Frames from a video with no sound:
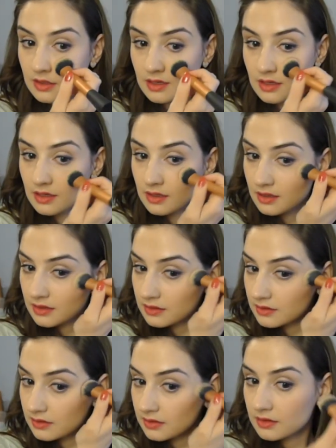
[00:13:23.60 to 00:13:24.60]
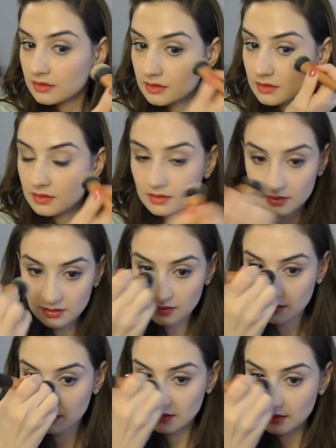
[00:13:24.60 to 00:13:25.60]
[no speech]